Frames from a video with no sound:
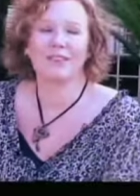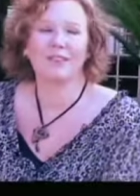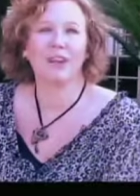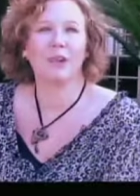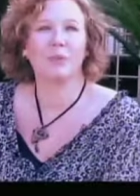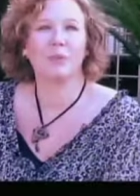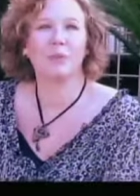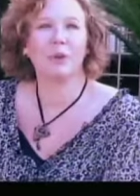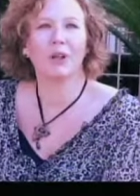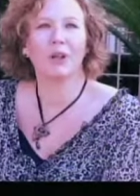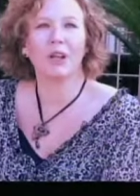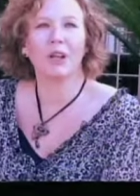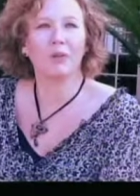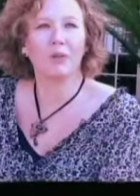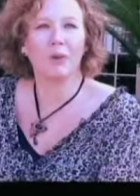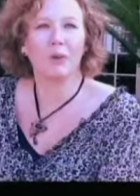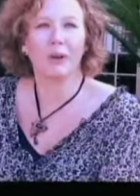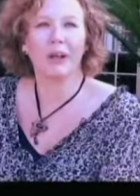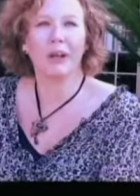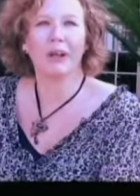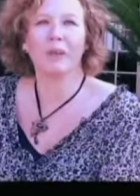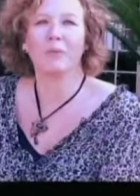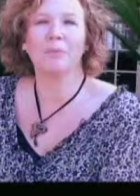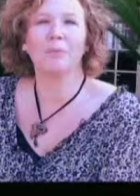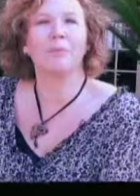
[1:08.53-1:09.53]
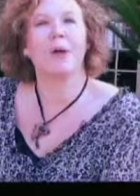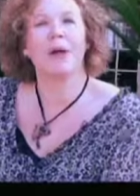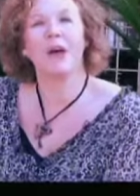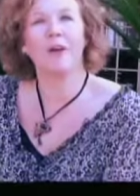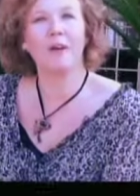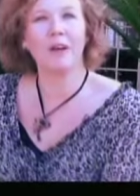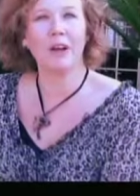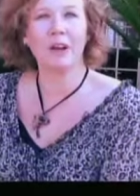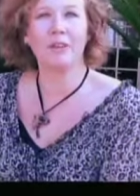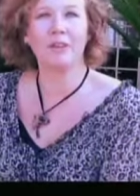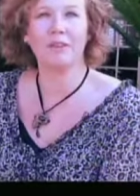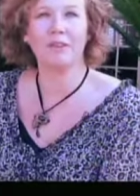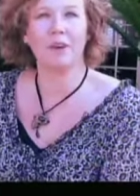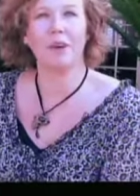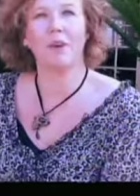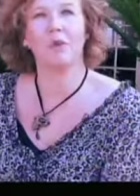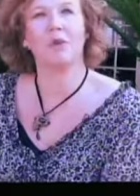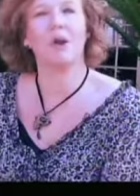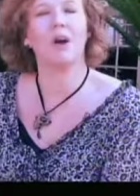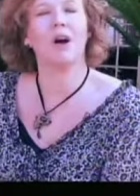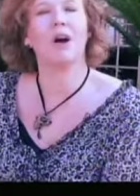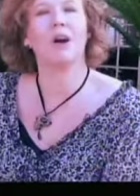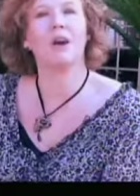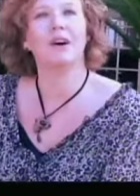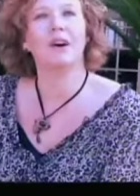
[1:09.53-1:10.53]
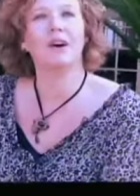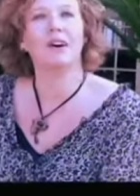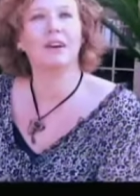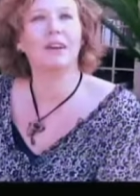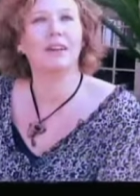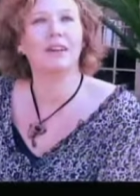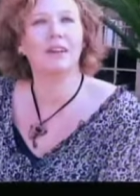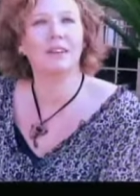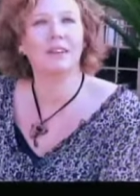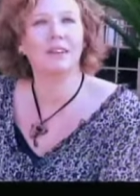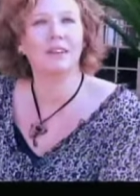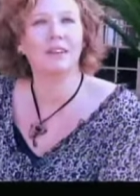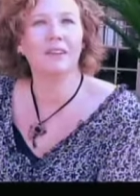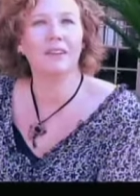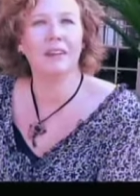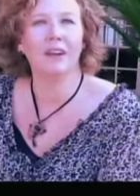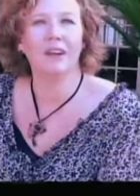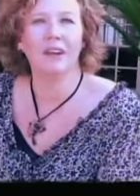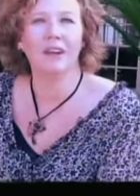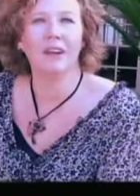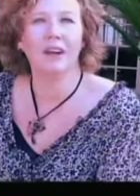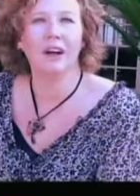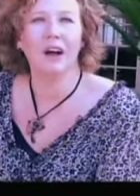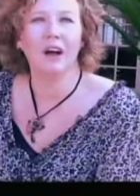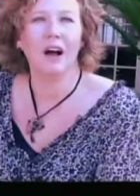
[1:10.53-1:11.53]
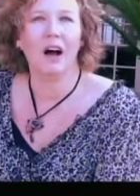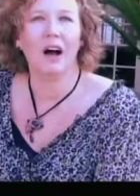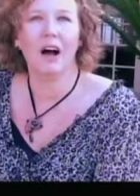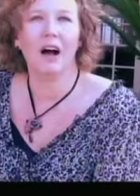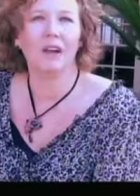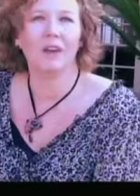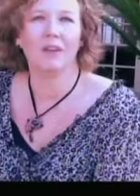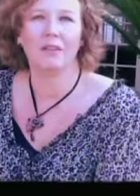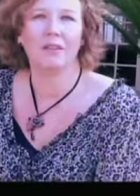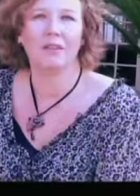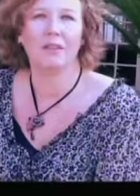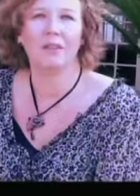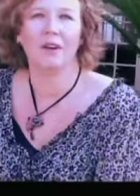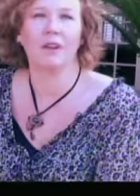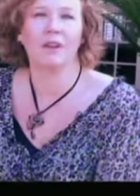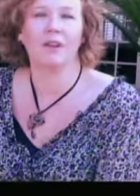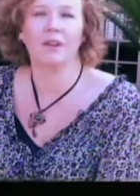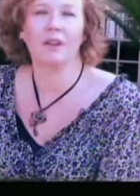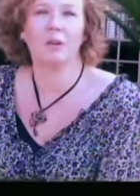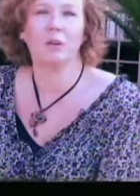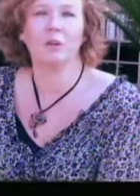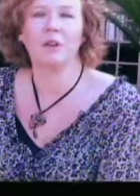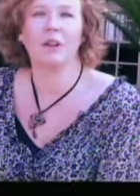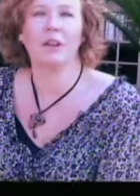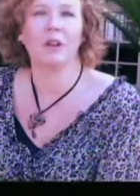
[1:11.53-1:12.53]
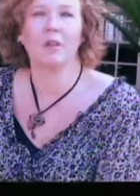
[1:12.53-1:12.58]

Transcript: couldn't believe we're getting married so young, and I just thought that it would